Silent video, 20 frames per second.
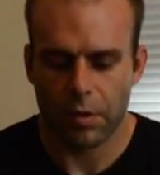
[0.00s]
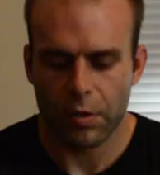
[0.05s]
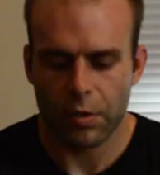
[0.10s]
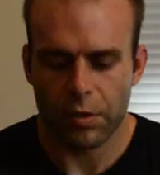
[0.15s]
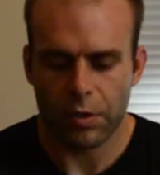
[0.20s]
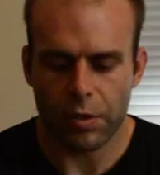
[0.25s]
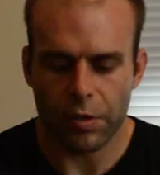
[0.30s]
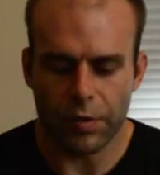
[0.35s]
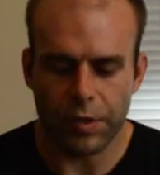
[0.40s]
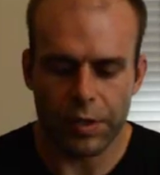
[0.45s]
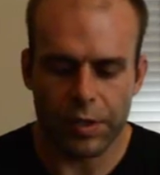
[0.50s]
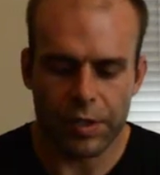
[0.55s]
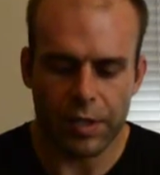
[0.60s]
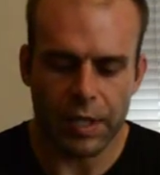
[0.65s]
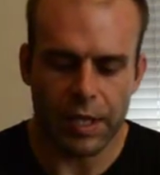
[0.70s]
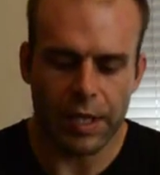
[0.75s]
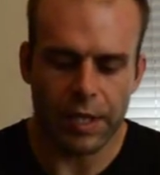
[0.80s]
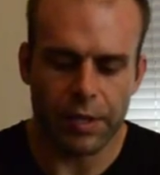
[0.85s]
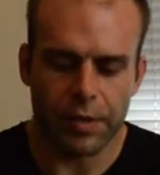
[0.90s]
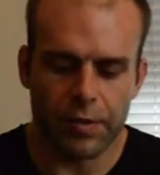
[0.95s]
So
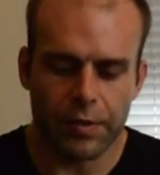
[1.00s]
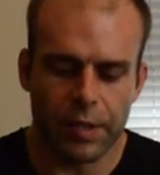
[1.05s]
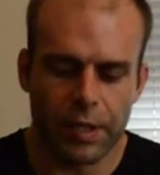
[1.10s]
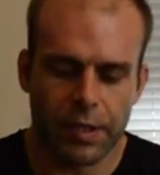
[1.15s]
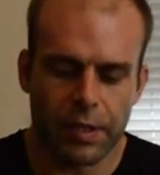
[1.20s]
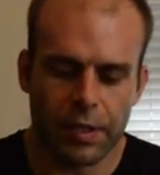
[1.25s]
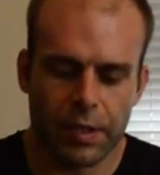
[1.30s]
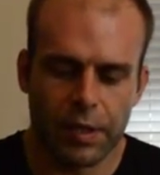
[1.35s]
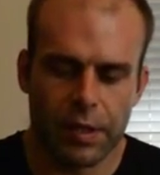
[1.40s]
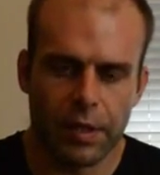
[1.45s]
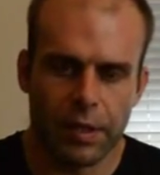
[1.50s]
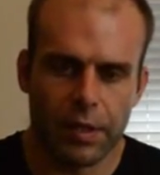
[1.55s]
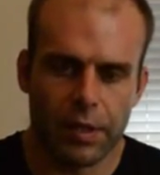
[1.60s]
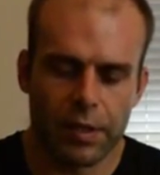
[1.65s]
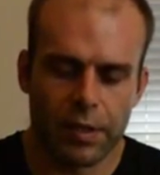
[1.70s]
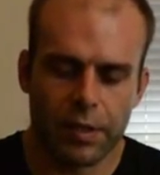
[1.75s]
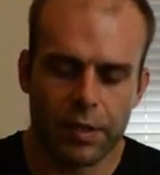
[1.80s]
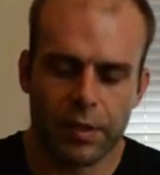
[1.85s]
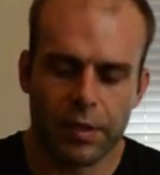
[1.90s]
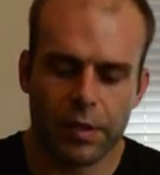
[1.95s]
inside you get the
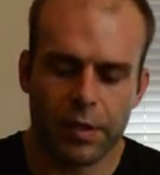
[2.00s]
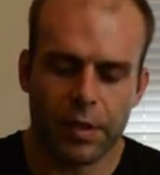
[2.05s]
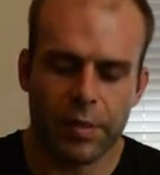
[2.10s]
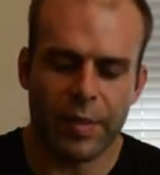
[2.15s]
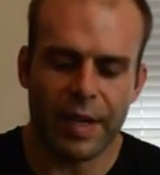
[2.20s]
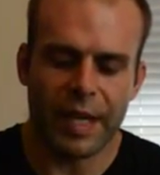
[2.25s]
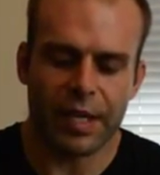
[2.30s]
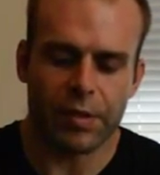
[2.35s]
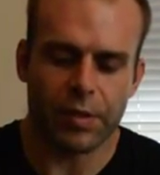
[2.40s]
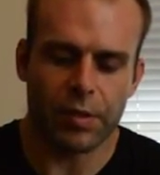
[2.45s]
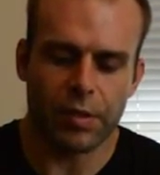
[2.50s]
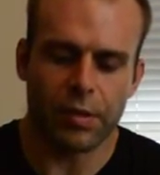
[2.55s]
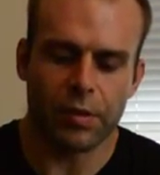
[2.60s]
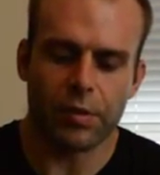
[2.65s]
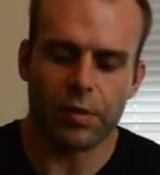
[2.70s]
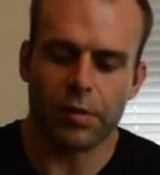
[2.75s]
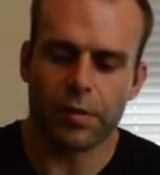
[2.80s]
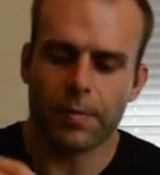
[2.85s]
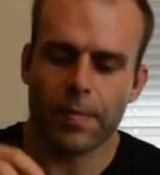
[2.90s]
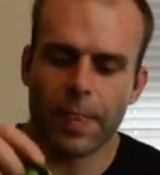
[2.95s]

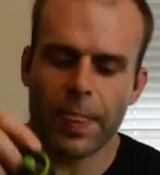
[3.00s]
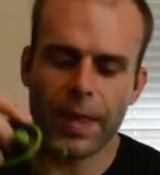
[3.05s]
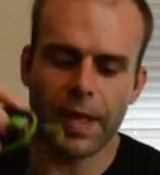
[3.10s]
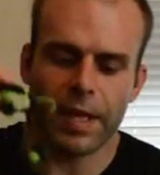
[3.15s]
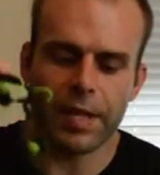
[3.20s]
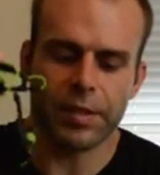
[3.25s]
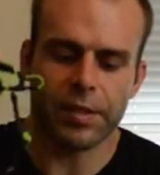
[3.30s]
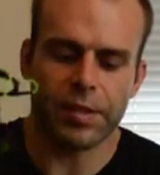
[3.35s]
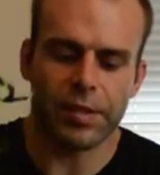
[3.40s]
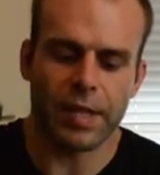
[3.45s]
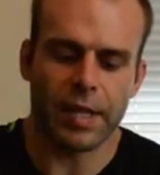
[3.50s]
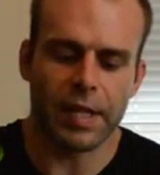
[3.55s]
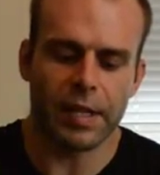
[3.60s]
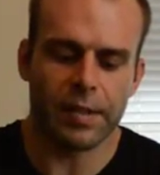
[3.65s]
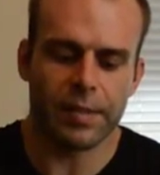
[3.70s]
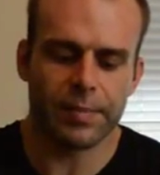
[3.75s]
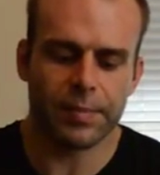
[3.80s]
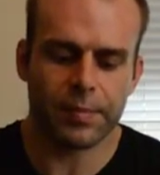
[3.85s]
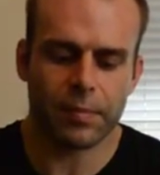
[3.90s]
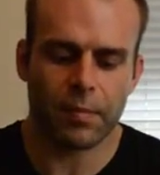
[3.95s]
Basso headset,
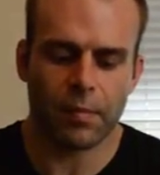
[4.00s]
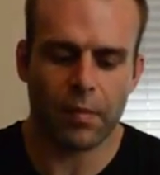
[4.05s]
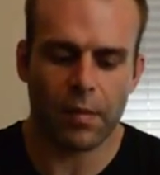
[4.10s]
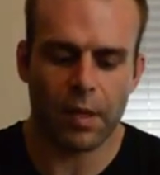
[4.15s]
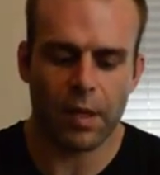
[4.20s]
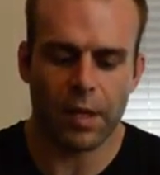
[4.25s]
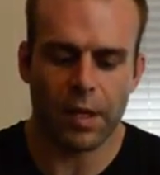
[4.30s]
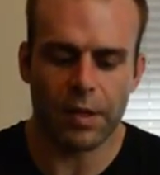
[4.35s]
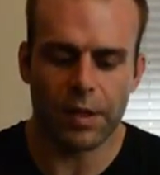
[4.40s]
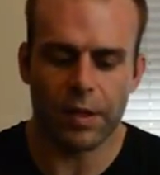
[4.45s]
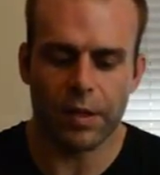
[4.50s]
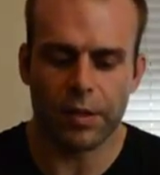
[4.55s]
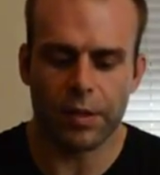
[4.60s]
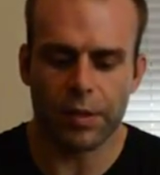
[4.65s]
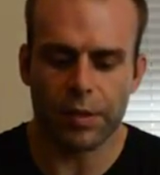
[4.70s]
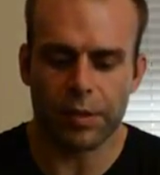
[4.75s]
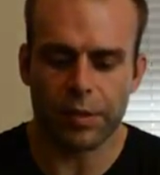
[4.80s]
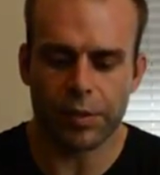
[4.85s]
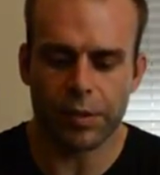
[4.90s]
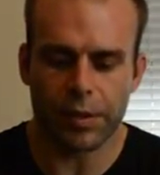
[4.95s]
and then
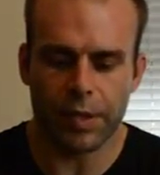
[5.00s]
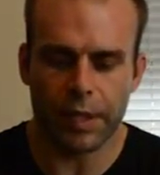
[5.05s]
there's